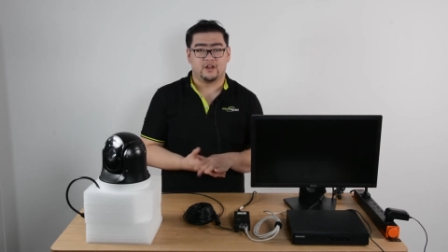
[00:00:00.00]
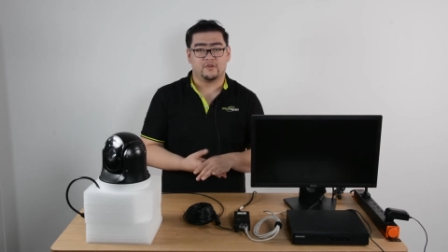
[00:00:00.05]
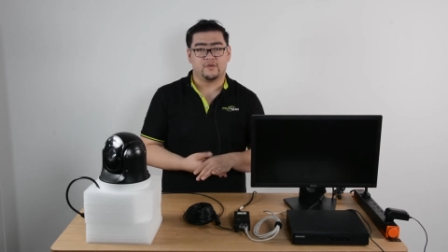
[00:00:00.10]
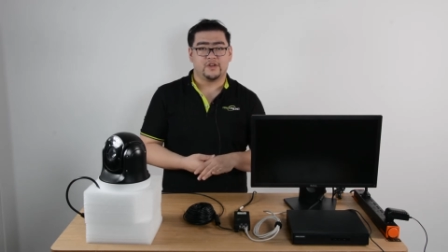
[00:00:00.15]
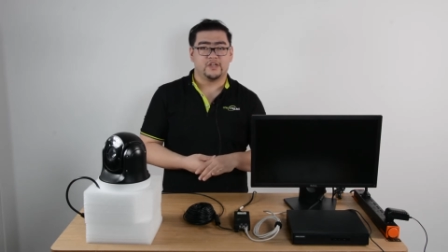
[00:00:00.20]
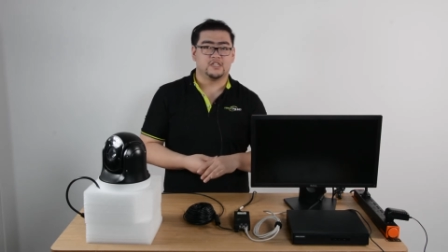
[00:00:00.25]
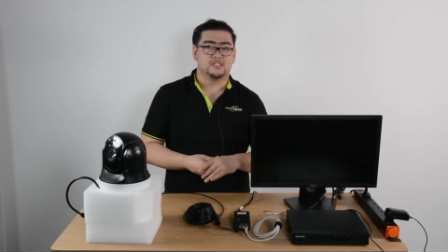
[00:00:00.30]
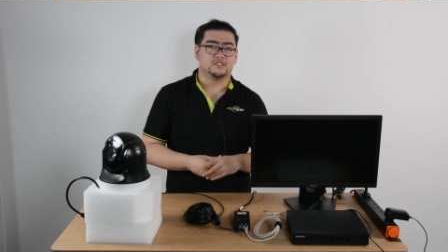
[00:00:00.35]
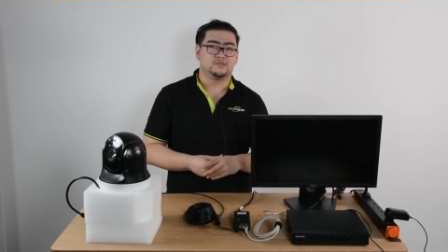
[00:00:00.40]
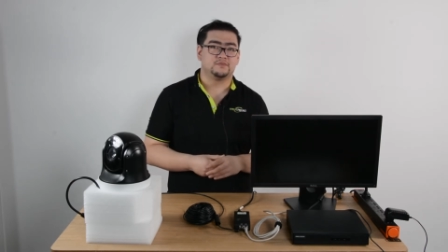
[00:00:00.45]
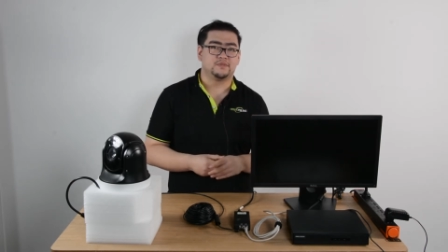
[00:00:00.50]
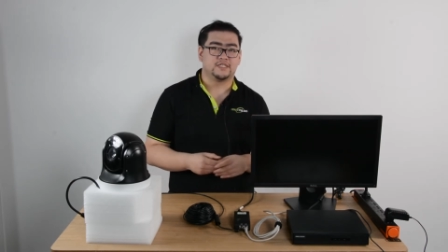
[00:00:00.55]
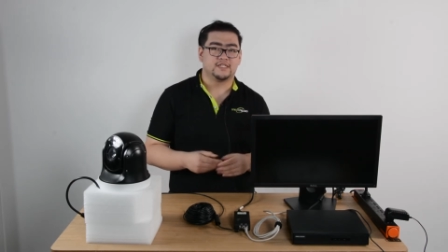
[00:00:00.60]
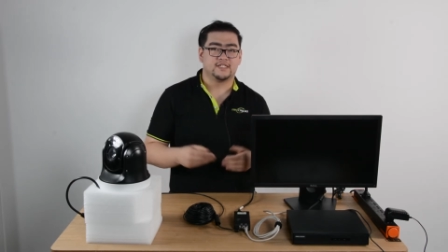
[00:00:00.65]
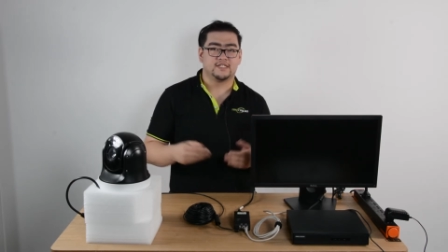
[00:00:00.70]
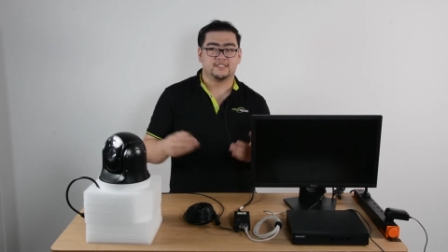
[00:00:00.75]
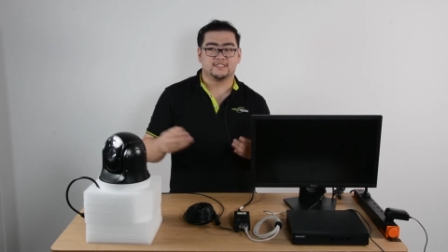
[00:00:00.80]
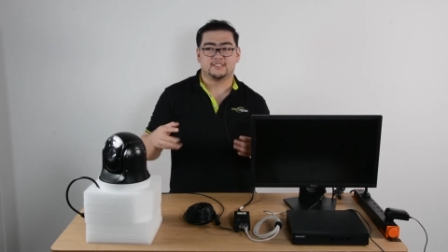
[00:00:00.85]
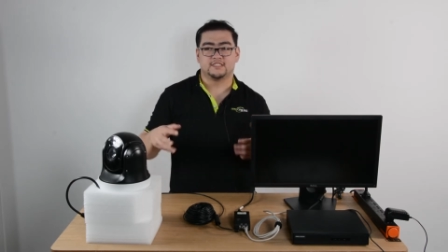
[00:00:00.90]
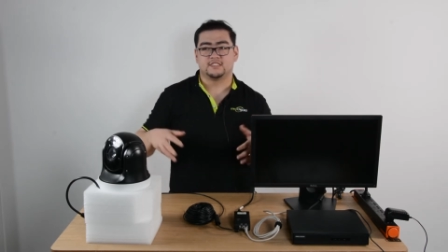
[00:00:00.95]
areas
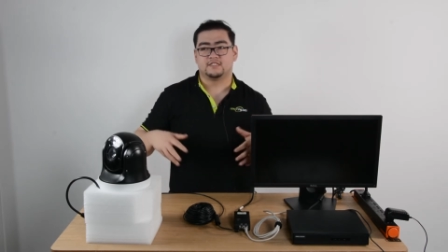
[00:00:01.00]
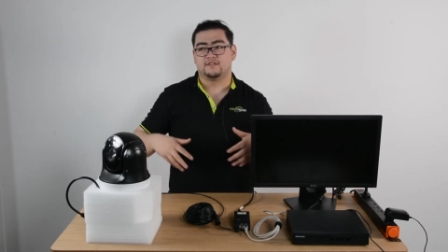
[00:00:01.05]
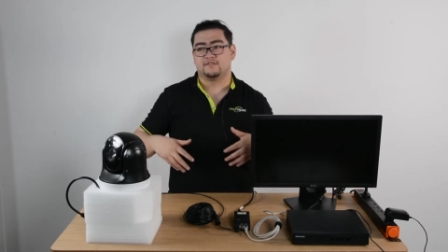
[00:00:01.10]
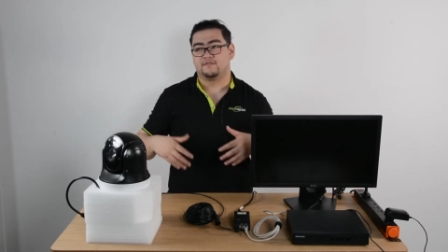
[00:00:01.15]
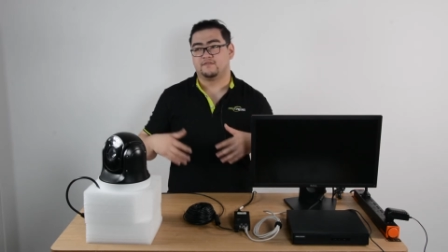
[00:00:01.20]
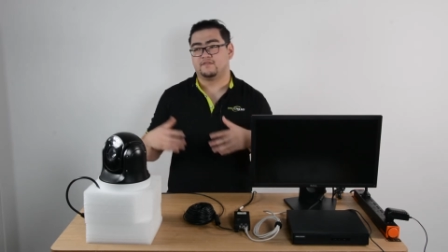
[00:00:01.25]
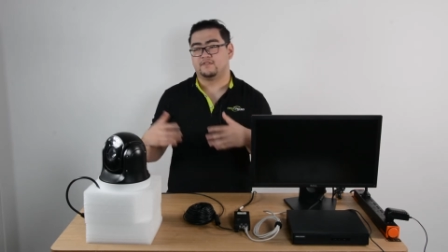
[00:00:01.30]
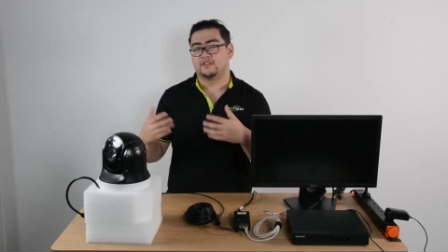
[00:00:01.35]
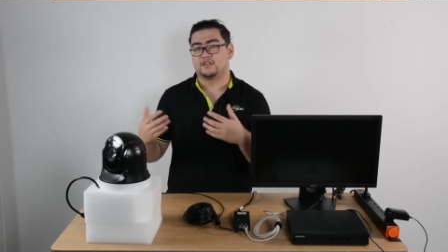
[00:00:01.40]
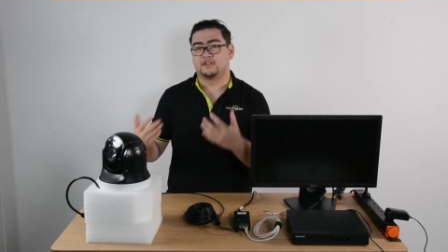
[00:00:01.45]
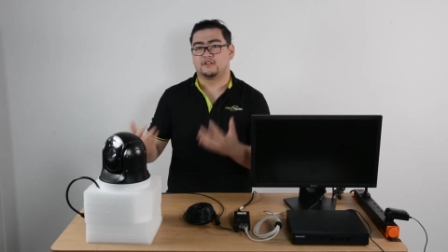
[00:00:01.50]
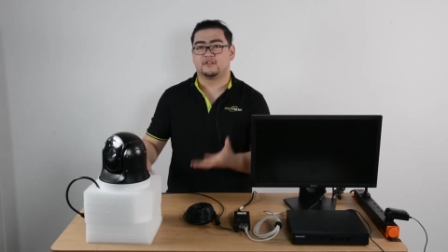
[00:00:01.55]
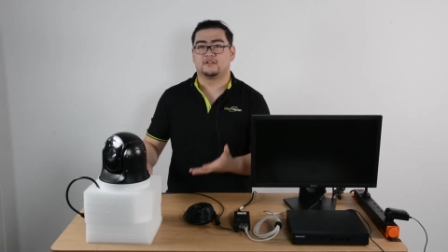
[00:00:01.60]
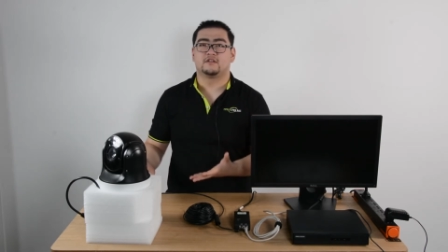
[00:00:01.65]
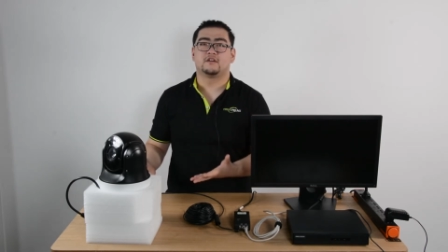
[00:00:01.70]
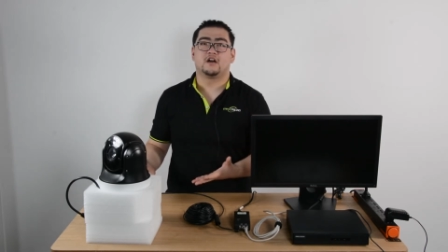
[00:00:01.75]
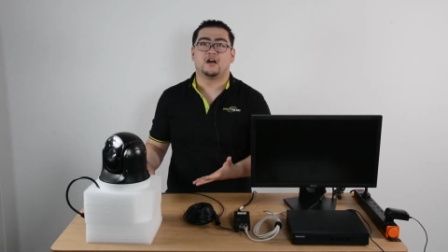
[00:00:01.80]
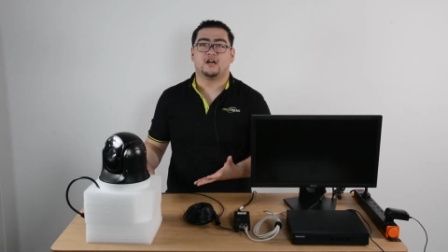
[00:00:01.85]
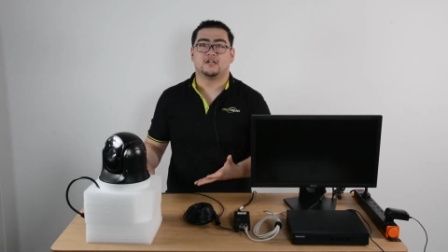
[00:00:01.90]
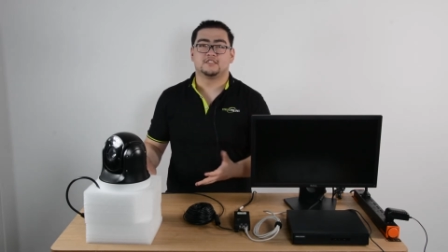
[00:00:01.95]
because of the
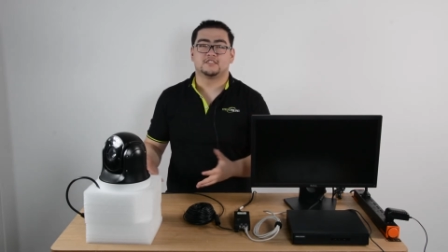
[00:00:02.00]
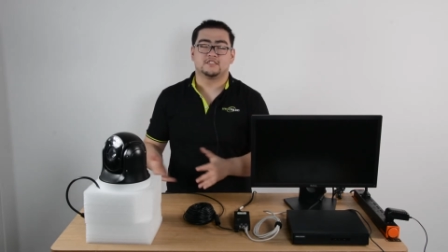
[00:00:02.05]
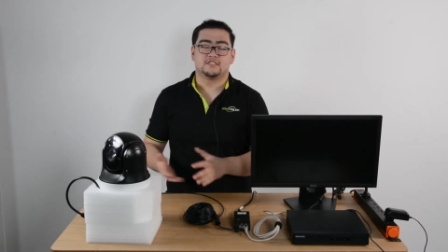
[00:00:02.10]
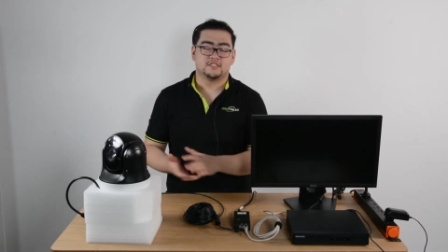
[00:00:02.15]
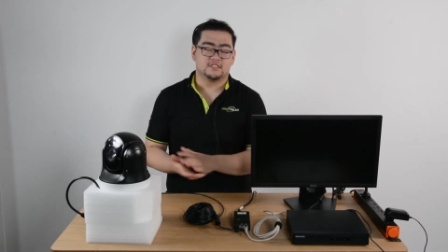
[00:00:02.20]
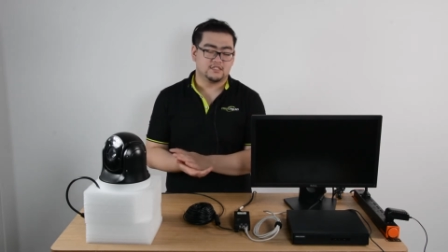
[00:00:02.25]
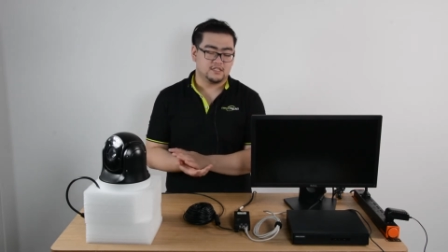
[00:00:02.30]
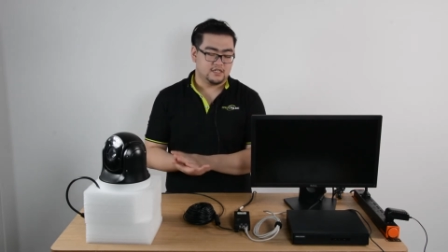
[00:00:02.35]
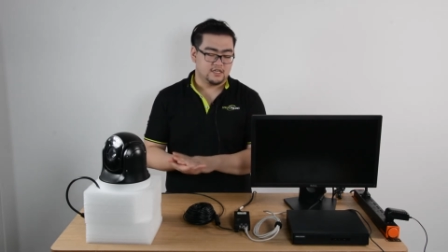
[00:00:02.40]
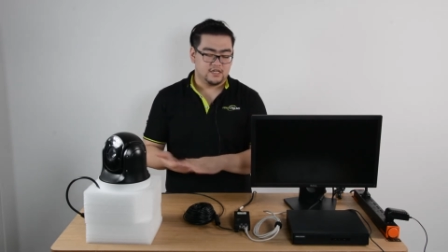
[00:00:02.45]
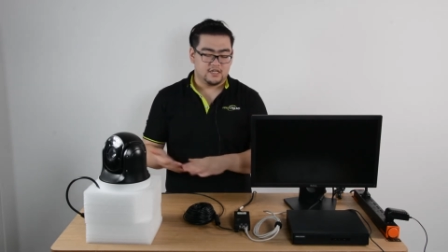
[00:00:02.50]
cost.